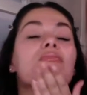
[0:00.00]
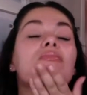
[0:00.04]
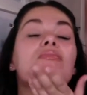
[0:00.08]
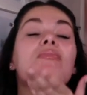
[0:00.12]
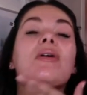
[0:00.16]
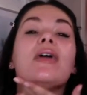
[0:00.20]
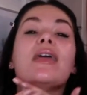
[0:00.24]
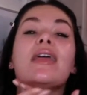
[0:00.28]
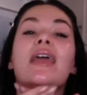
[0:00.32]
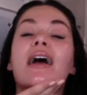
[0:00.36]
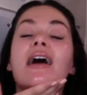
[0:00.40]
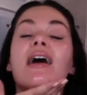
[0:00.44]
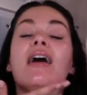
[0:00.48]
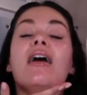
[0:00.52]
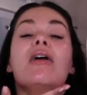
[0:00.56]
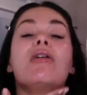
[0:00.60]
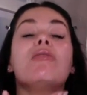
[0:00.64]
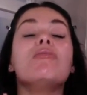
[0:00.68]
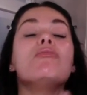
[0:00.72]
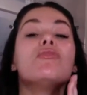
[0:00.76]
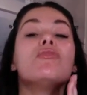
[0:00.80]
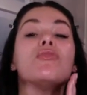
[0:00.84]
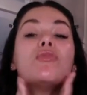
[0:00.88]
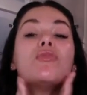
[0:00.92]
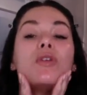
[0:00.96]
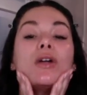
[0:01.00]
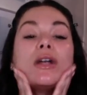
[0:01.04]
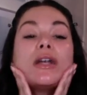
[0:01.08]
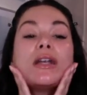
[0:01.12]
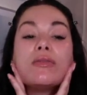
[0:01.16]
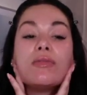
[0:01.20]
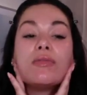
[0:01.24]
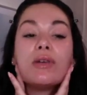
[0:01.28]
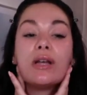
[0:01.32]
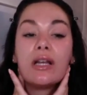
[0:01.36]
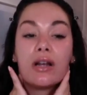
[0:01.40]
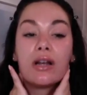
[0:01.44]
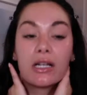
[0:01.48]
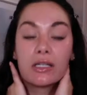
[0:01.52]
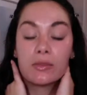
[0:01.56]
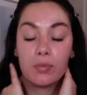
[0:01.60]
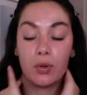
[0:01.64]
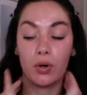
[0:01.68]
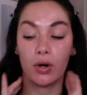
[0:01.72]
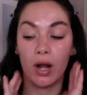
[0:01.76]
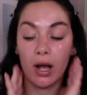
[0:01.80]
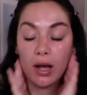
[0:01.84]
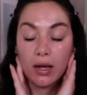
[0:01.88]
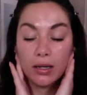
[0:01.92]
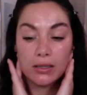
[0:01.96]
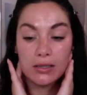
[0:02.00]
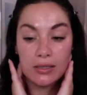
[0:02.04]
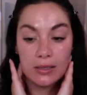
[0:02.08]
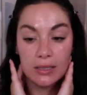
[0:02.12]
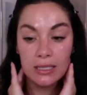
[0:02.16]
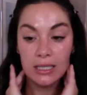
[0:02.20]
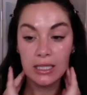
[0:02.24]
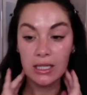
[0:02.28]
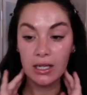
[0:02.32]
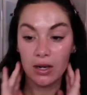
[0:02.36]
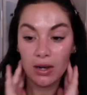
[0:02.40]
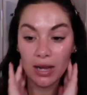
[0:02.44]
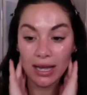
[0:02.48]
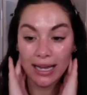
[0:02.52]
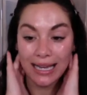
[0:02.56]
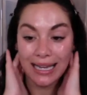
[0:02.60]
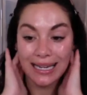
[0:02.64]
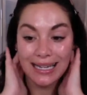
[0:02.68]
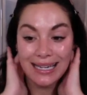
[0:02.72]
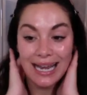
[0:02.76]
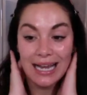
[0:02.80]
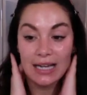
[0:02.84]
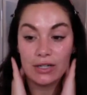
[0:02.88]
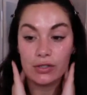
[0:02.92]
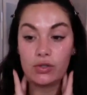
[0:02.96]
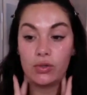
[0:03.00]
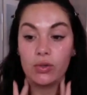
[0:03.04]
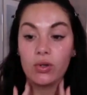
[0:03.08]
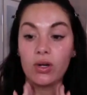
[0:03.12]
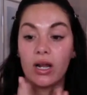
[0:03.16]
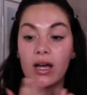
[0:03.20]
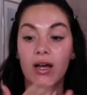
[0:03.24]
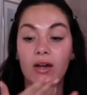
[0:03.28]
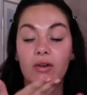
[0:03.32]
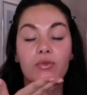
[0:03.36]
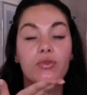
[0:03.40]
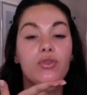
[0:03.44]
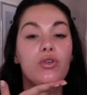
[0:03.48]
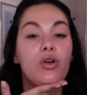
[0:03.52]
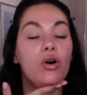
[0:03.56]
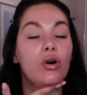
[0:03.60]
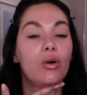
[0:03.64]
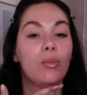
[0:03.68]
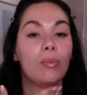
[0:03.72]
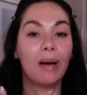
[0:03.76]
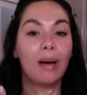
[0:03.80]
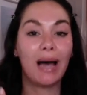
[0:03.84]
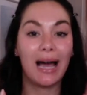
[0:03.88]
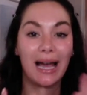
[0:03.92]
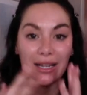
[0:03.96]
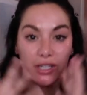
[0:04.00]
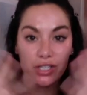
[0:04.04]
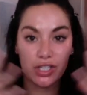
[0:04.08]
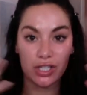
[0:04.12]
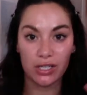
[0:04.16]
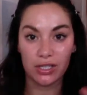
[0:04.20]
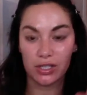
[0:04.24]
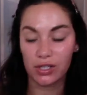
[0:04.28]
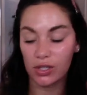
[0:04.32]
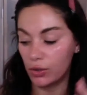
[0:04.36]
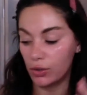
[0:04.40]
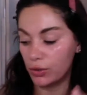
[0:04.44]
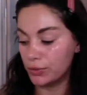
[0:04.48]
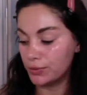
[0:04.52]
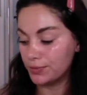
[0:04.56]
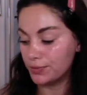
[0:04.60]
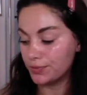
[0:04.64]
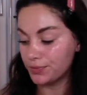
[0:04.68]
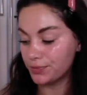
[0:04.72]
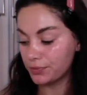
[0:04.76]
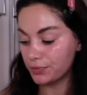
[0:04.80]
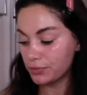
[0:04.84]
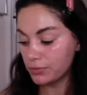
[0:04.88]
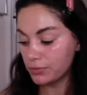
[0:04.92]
Really, really nice product. Like a natural glow, not patchy at all.